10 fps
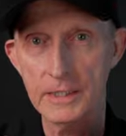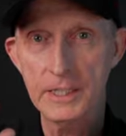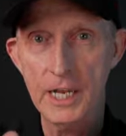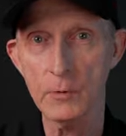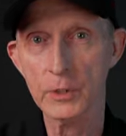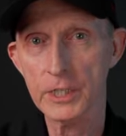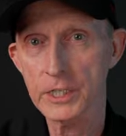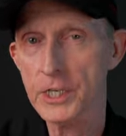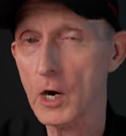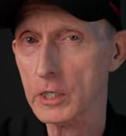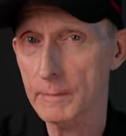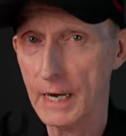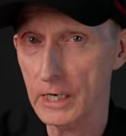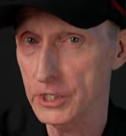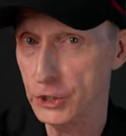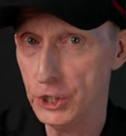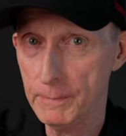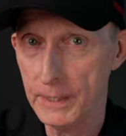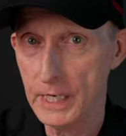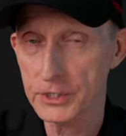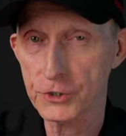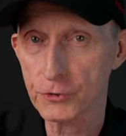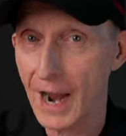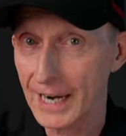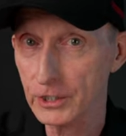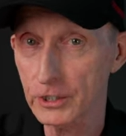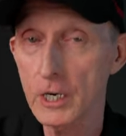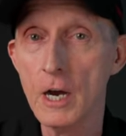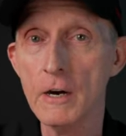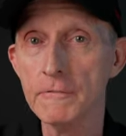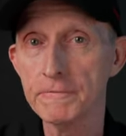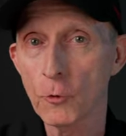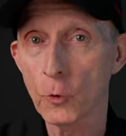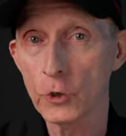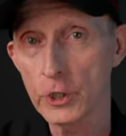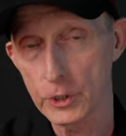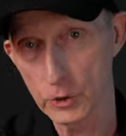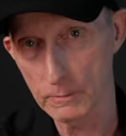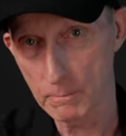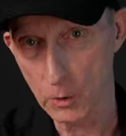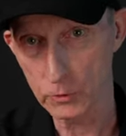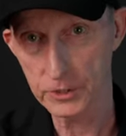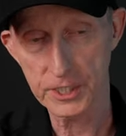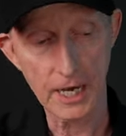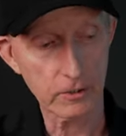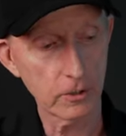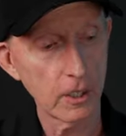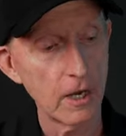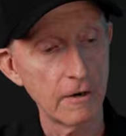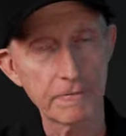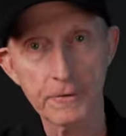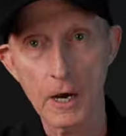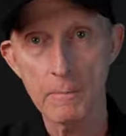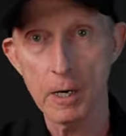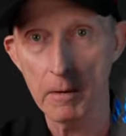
and today we're going to talk about a GPS tracker for your motorcycle from